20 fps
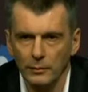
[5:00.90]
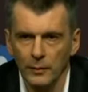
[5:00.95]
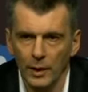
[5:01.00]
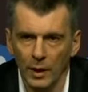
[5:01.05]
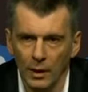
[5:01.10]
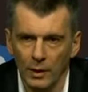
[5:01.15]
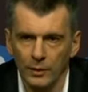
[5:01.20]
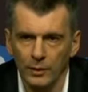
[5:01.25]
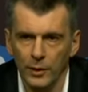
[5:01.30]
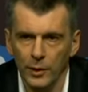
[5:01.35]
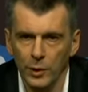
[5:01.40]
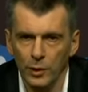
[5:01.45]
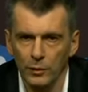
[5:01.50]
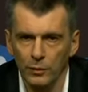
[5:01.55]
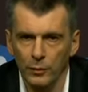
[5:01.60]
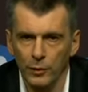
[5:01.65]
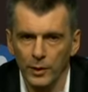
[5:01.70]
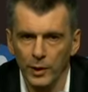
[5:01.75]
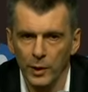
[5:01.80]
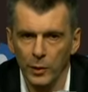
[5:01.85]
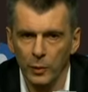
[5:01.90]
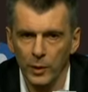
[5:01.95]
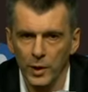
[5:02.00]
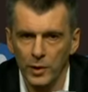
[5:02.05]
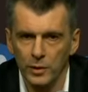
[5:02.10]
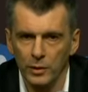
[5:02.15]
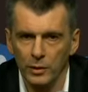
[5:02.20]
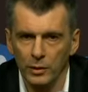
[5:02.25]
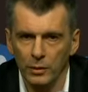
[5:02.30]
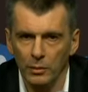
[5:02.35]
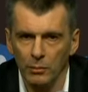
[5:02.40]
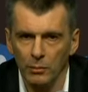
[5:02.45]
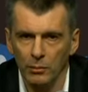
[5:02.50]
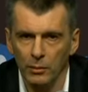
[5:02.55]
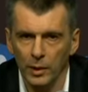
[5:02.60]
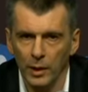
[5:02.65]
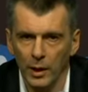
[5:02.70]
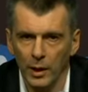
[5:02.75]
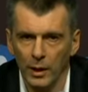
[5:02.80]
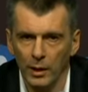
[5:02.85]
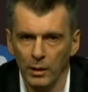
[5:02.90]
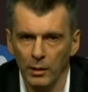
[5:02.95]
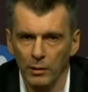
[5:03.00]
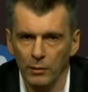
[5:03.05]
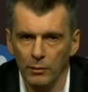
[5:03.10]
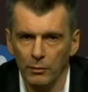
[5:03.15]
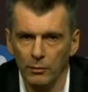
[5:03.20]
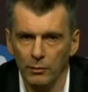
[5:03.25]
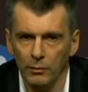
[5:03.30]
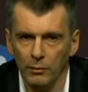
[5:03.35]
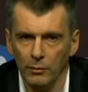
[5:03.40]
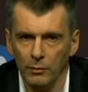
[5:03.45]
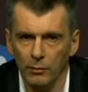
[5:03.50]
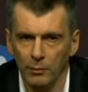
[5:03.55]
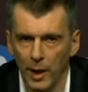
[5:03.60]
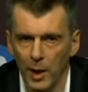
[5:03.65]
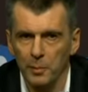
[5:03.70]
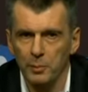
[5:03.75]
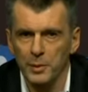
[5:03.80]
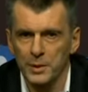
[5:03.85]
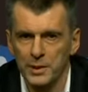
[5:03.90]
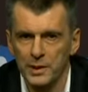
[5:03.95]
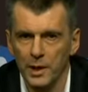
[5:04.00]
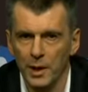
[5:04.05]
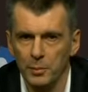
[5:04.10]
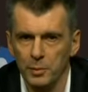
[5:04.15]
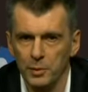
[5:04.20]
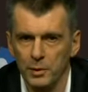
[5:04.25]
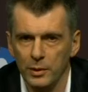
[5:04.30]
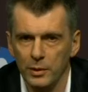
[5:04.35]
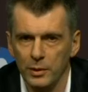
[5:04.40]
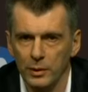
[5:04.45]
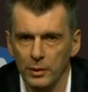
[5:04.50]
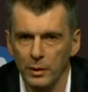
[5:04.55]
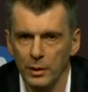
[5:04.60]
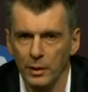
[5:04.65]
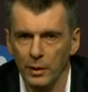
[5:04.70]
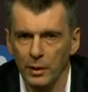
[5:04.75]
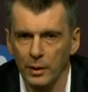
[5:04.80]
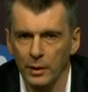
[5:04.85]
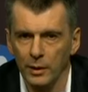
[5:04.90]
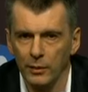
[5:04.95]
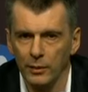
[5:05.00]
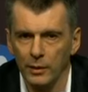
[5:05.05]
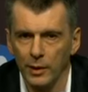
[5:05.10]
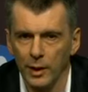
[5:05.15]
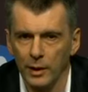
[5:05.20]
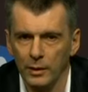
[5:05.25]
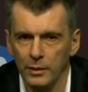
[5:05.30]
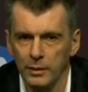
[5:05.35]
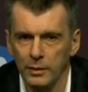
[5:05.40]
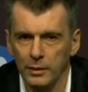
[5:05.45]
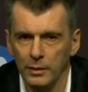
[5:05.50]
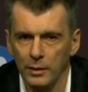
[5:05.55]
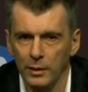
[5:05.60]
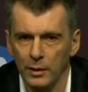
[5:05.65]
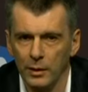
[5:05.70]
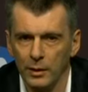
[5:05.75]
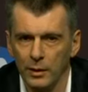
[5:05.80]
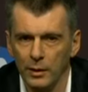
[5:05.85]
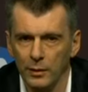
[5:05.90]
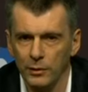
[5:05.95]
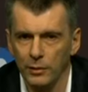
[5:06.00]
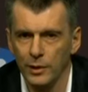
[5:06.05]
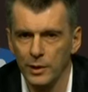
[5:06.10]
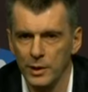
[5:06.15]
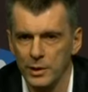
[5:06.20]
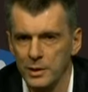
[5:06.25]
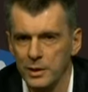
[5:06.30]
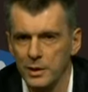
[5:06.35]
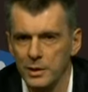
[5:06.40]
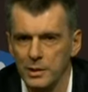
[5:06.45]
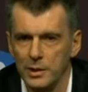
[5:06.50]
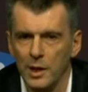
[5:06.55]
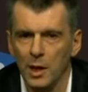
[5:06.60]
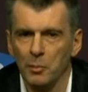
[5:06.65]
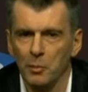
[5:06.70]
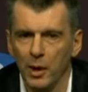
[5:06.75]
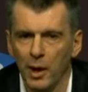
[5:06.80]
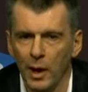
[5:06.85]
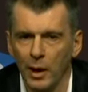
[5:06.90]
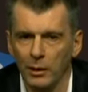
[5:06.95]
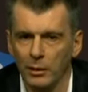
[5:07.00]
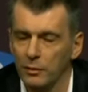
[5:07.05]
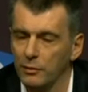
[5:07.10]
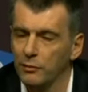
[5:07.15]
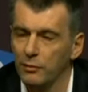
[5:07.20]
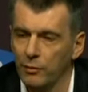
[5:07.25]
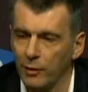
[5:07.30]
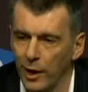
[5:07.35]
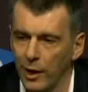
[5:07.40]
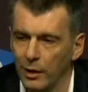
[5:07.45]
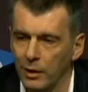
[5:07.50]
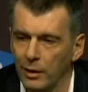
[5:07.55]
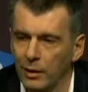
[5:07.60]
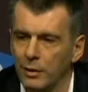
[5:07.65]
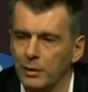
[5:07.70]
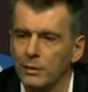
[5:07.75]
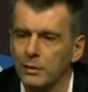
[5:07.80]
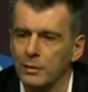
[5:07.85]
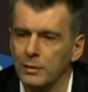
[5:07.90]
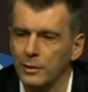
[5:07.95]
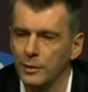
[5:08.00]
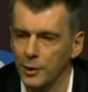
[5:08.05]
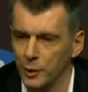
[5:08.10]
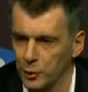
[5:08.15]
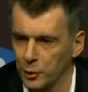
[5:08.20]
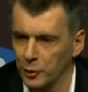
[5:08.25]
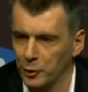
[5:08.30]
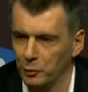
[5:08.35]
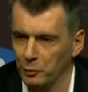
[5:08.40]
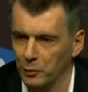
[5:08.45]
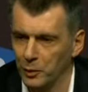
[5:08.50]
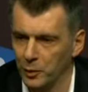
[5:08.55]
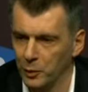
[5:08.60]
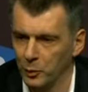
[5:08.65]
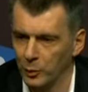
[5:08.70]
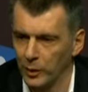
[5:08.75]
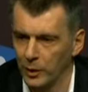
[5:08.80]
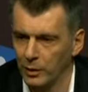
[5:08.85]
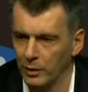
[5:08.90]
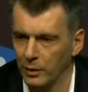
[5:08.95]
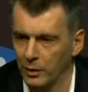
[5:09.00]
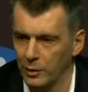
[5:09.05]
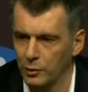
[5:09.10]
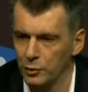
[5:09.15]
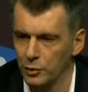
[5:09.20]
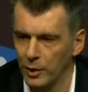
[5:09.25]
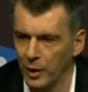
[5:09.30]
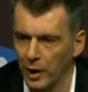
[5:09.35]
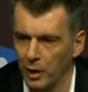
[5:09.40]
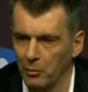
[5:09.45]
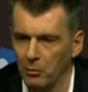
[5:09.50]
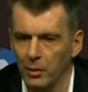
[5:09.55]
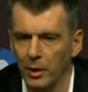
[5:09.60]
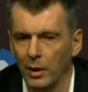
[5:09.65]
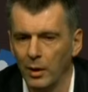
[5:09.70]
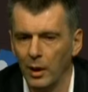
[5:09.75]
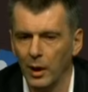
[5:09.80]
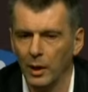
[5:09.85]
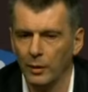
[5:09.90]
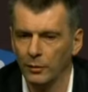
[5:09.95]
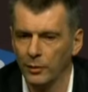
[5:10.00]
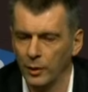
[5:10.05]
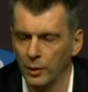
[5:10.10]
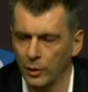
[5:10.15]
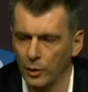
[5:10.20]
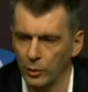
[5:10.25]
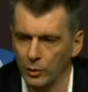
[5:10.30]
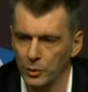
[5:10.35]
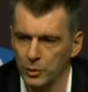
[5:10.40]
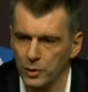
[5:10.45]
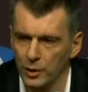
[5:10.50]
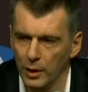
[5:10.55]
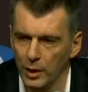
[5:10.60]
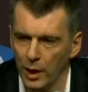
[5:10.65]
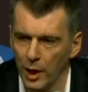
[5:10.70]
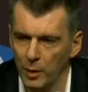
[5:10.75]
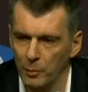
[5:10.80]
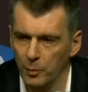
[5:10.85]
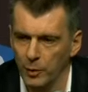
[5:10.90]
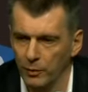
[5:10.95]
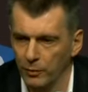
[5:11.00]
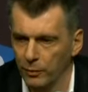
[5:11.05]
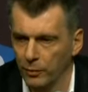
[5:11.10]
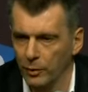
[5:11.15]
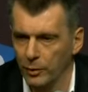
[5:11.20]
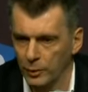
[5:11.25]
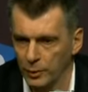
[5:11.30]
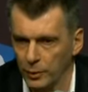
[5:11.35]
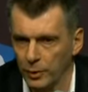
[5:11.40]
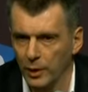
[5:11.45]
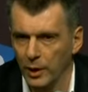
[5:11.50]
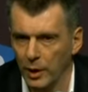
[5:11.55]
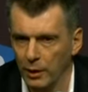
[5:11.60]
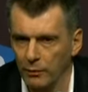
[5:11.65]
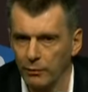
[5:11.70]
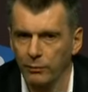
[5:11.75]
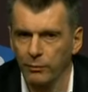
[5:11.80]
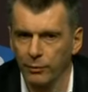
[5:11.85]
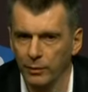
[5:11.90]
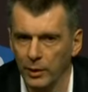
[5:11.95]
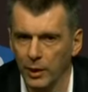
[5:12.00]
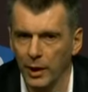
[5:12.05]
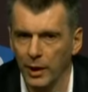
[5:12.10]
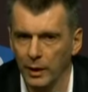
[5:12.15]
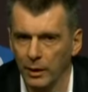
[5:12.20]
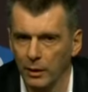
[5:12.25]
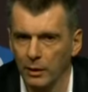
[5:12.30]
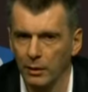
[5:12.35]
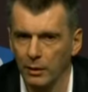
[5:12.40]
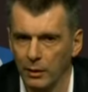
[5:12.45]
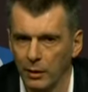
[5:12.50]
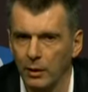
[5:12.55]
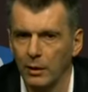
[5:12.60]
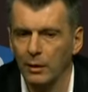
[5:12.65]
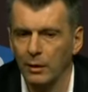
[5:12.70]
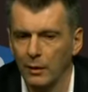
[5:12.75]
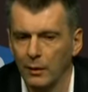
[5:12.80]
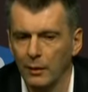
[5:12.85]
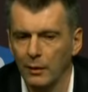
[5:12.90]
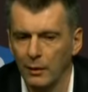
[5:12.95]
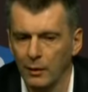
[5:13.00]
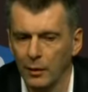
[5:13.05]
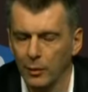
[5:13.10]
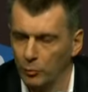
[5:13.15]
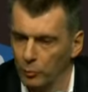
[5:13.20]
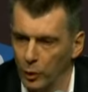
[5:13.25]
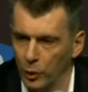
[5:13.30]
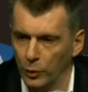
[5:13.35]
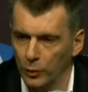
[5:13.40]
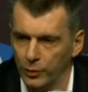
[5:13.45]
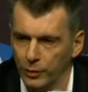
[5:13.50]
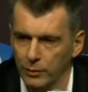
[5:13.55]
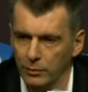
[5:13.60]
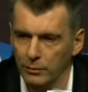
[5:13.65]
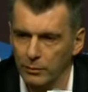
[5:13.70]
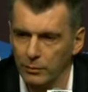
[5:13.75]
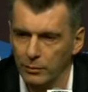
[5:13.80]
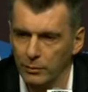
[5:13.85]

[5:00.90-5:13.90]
Uh, thank you for the question. My, uh, my perception uh, that uh, there is some kind of friendly contradiction between G M and the coach. I prefer to have like uh, both